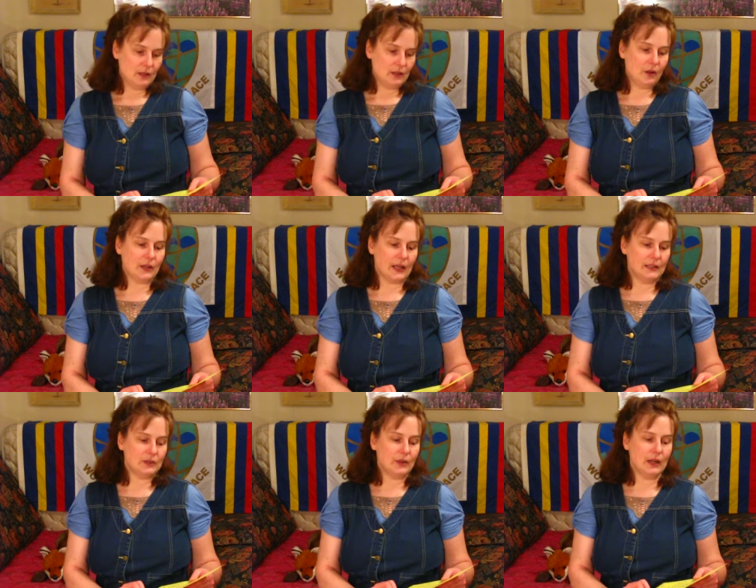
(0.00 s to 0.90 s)

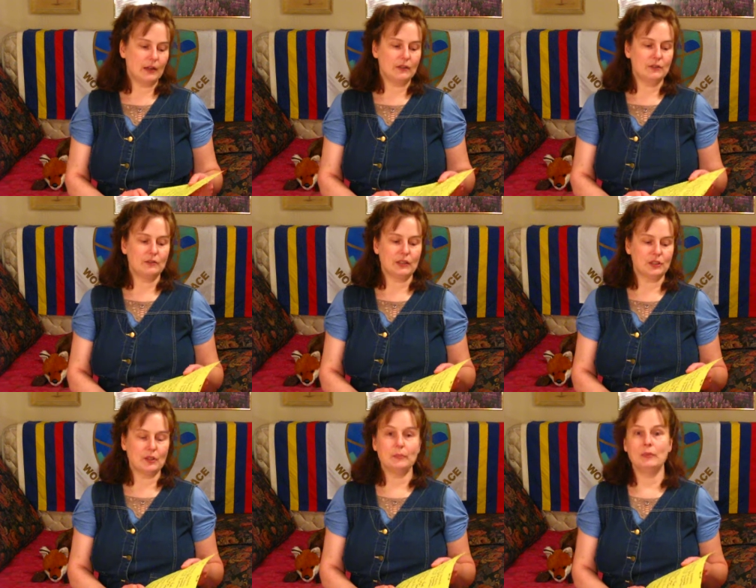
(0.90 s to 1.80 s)
Okay, so how do
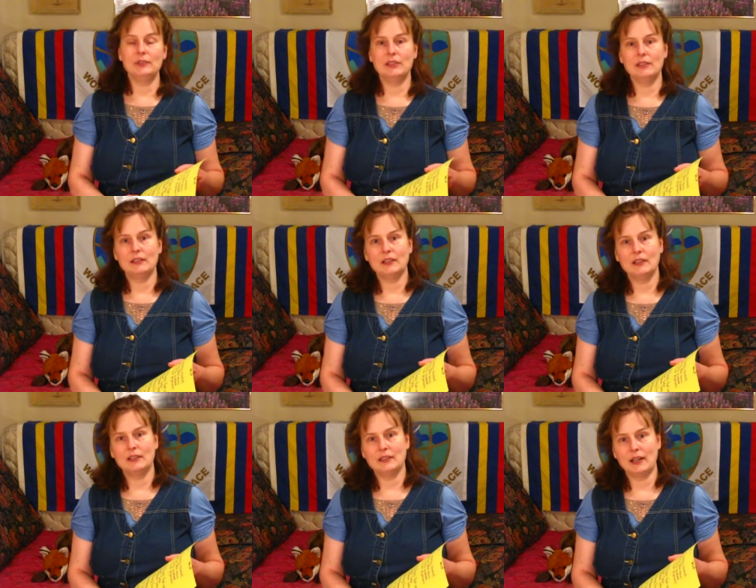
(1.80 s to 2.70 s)
Russia, Putin,
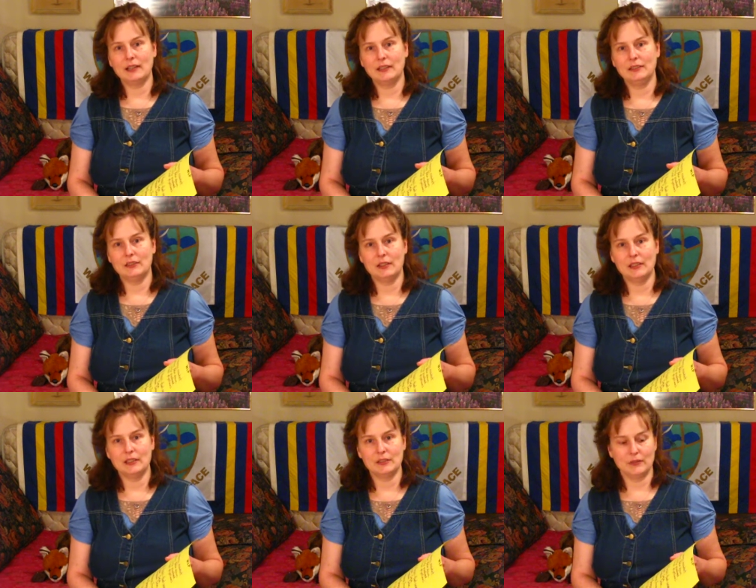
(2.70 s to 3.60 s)
and their allied
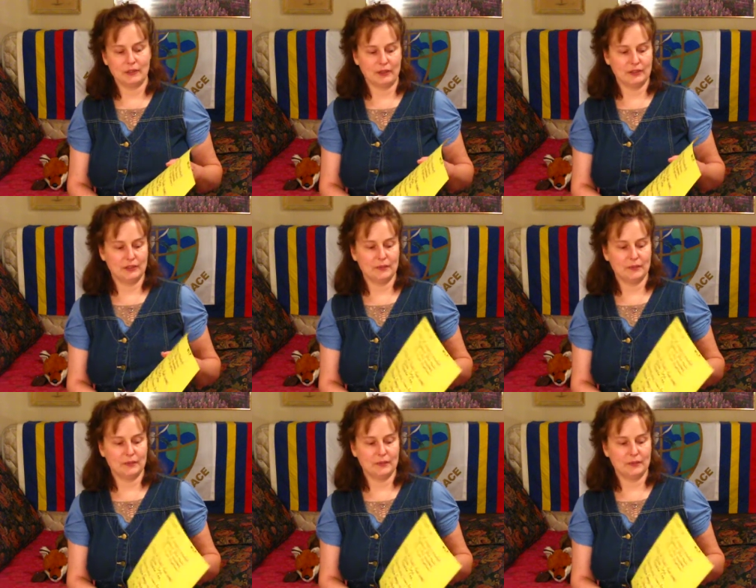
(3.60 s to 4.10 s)
Ukrainians feel threatened?